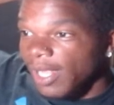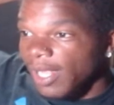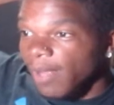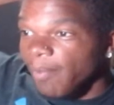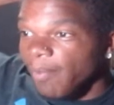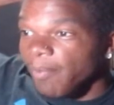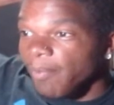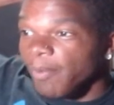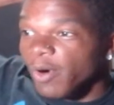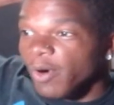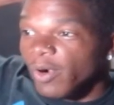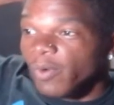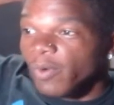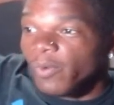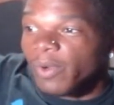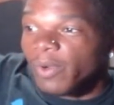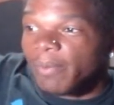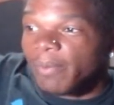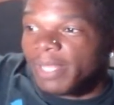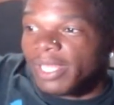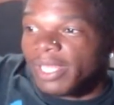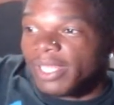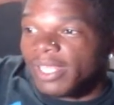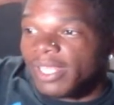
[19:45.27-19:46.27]
More
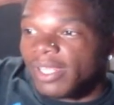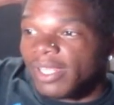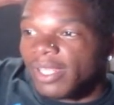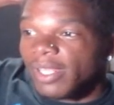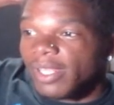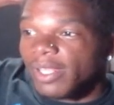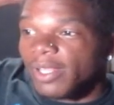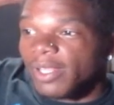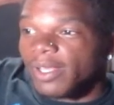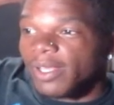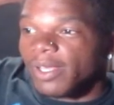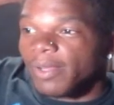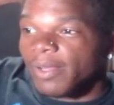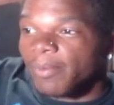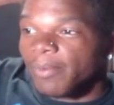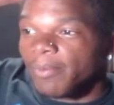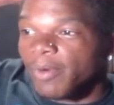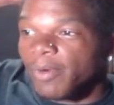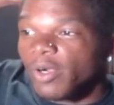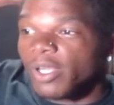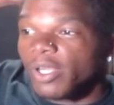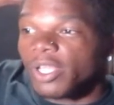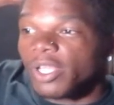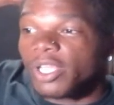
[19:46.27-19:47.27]
women. Uh,
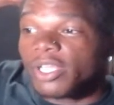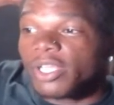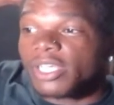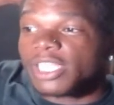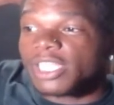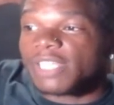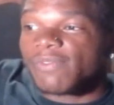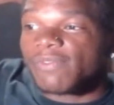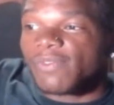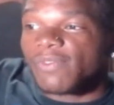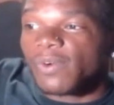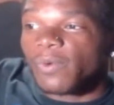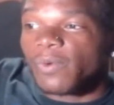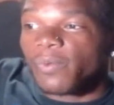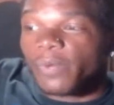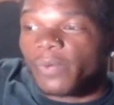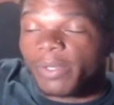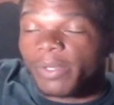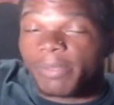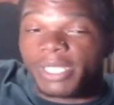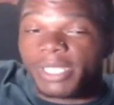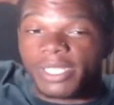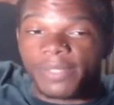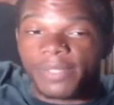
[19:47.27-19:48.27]
more looks from
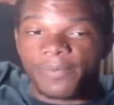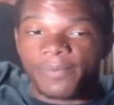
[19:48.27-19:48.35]
women.